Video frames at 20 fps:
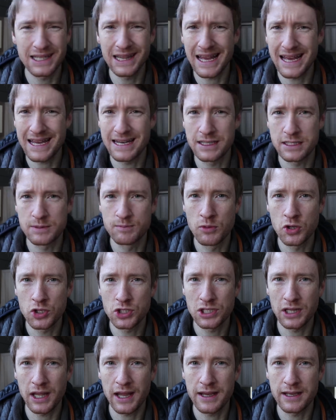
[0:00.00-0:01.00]
to let in as
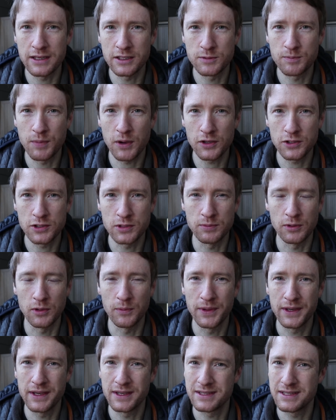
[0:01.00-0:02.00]
much light as possible
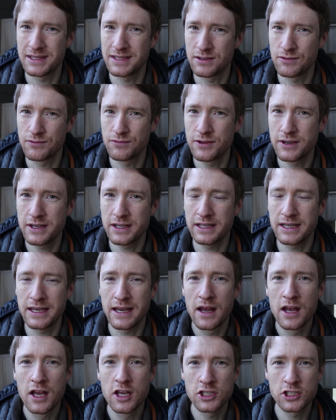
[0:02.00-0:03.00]
because it's a really
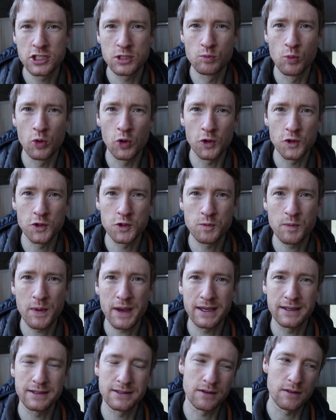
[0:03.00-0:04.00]
small
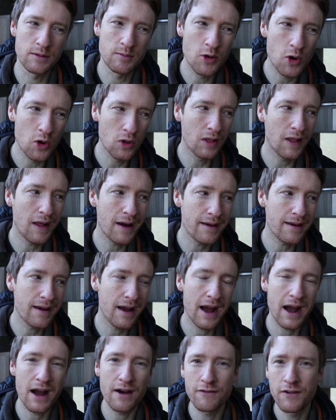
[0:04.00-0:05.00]
space. So the more light you
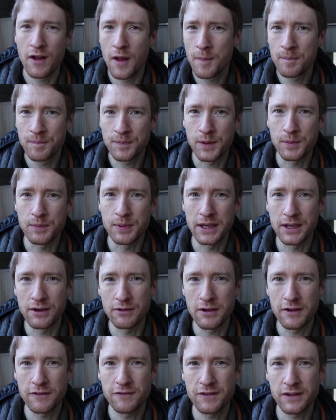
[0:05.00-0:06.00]
have, the
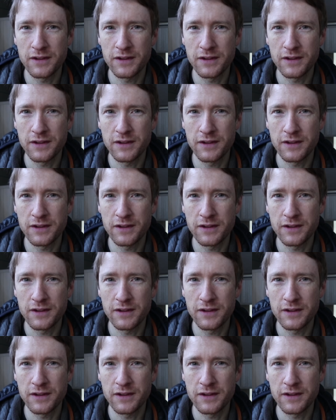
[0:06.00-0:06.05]
bigger it